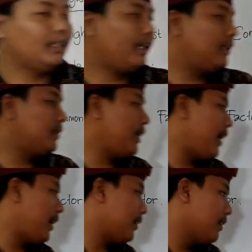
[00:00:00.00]
And
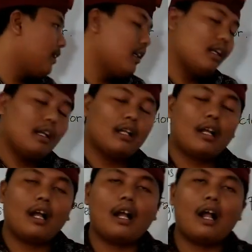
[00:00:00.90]
then,
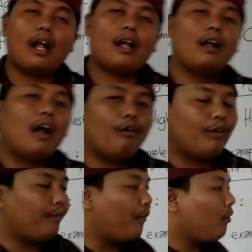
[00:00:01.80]

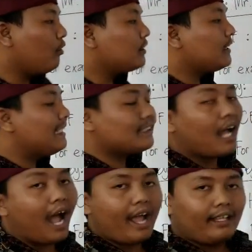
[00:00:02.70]
our focus
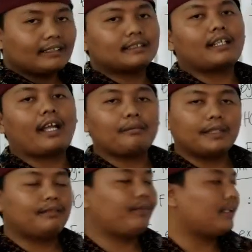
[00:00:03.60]
is highest
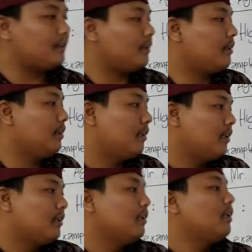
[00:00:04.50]
common factor.
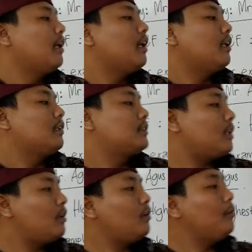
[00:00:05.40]

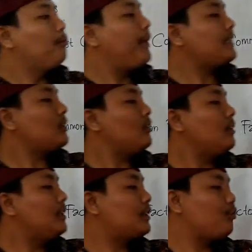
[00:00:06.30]
So, based
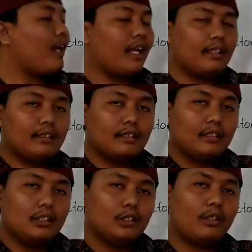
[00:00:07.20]
on this one,
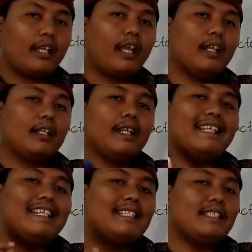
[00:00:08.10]
you can
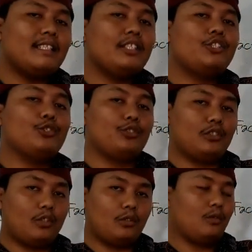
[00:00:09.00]
easy to
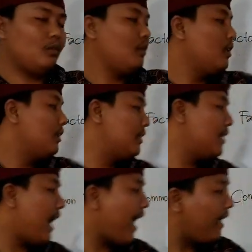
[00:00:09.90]
know
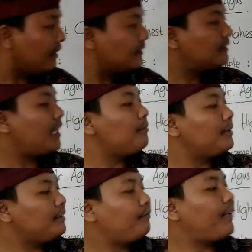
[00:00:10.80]
the highest
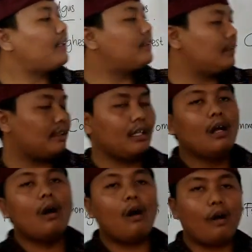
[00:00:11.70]
common
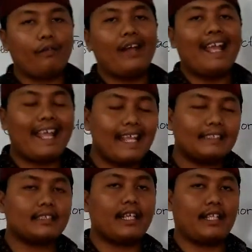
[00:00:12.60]
factor of
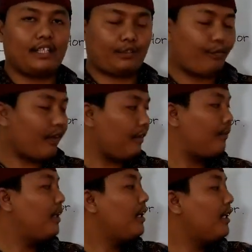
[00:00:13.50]
8 and
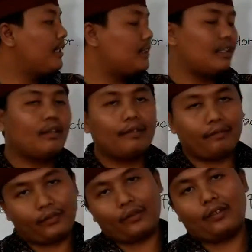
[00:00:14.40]
12 is
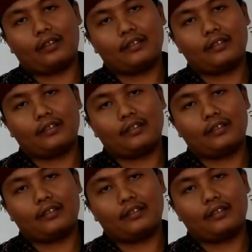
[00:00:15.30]
4.